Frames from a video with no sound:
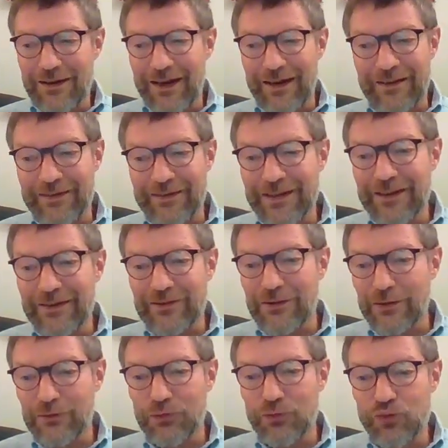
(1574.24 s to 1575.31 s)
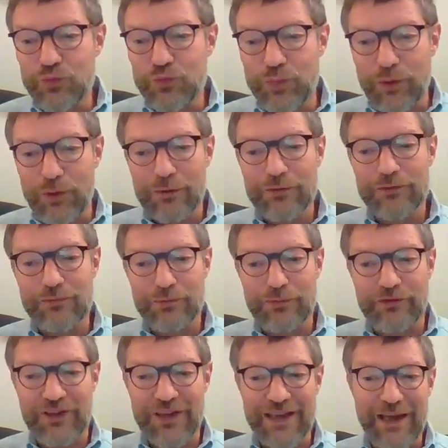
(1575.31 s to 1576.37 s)
I think it's not too bold to
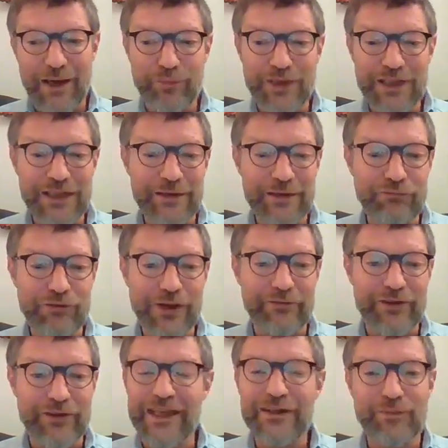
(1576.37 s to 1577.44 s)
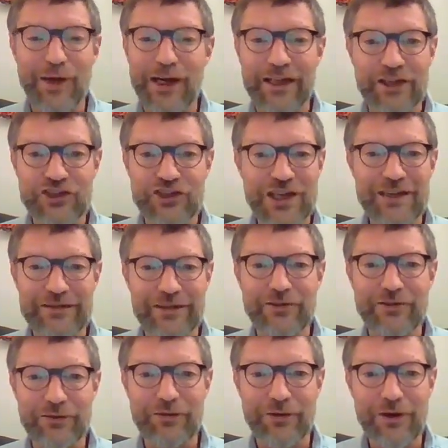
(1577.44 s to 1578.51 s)
say, I believe we have gained market share
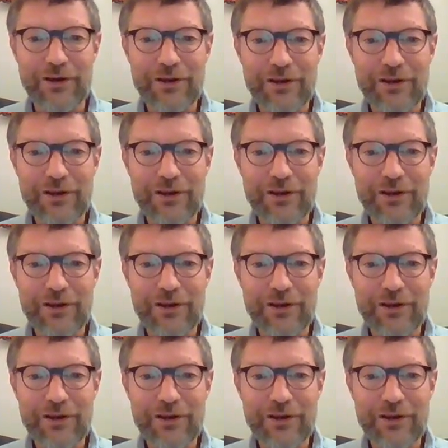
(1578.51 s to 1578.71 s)
this year.